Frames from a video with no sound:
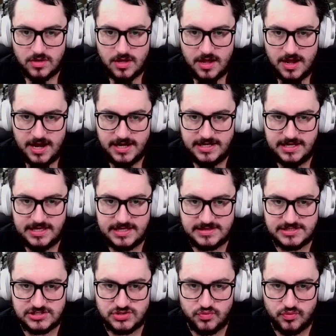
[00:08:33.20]
I need to get
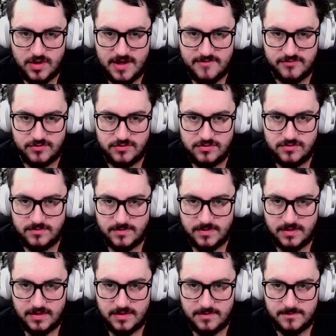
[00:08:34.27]
this gravel.
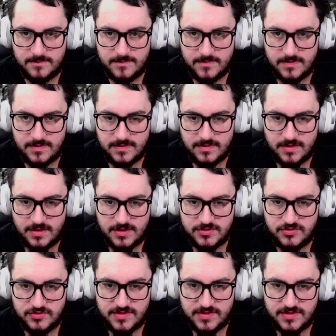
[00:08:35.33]
Undo